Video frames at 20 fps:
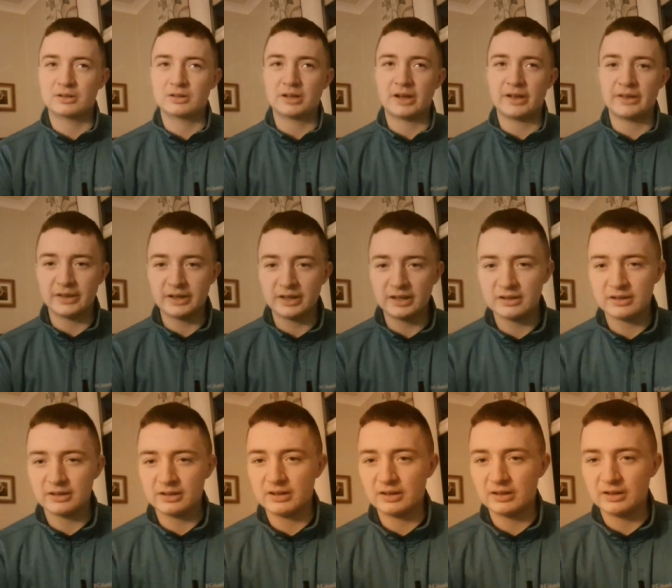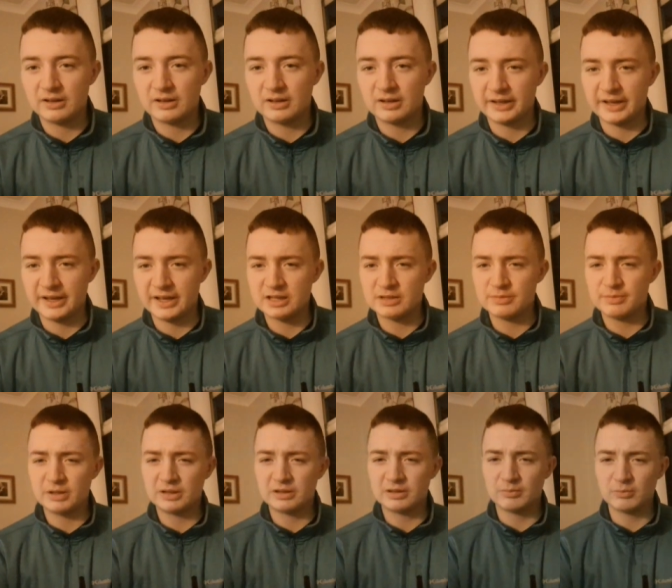I think Glens
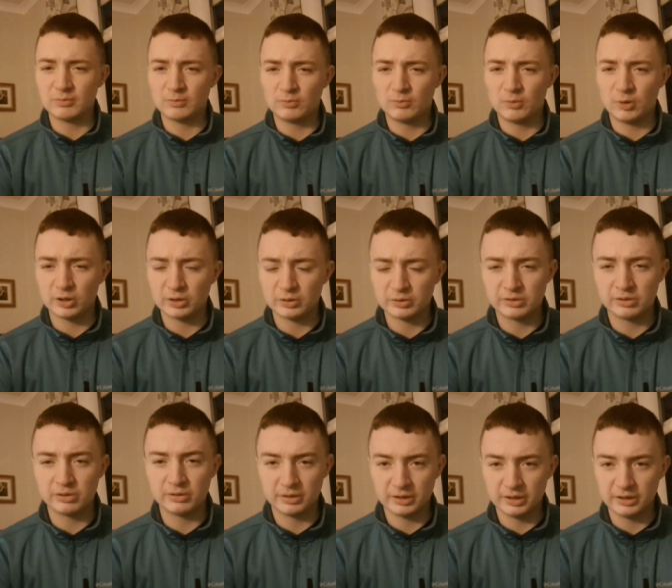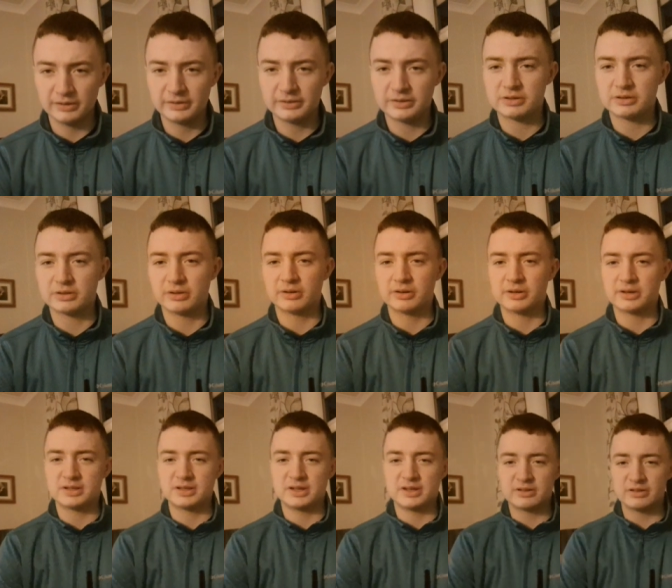beat them one or two 0 in the start of the
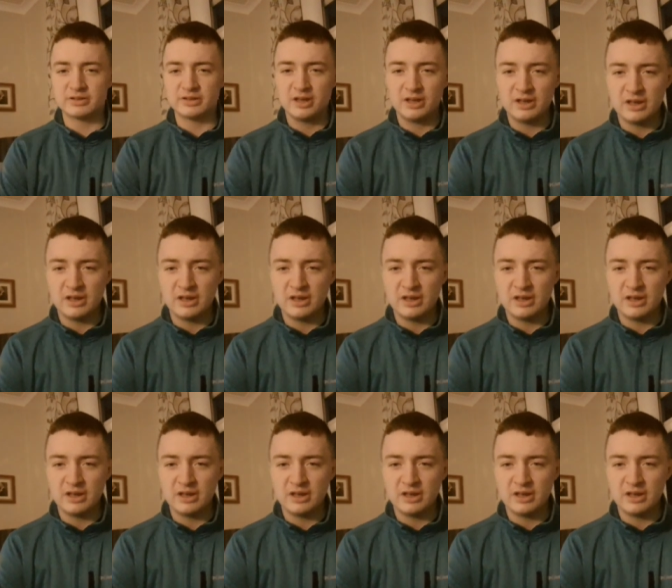season.